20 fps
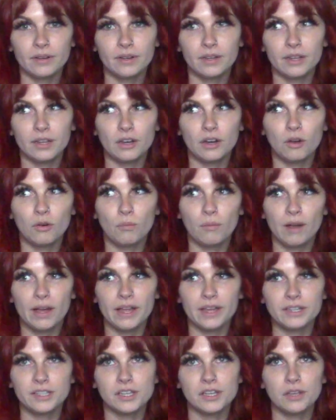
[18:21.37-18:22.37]
You don't
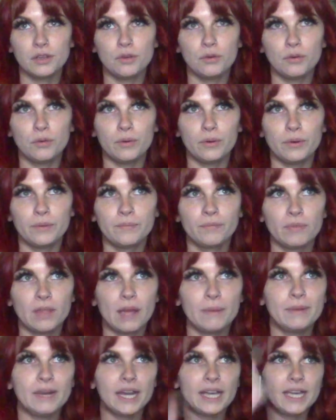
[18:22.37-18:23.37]
want to, I
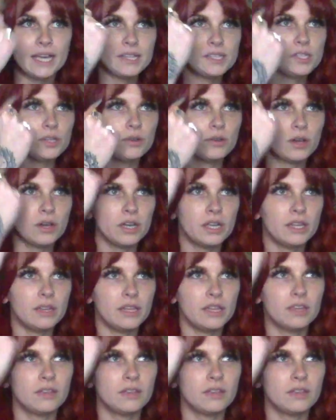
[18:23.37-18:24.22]
mean, I guess you could,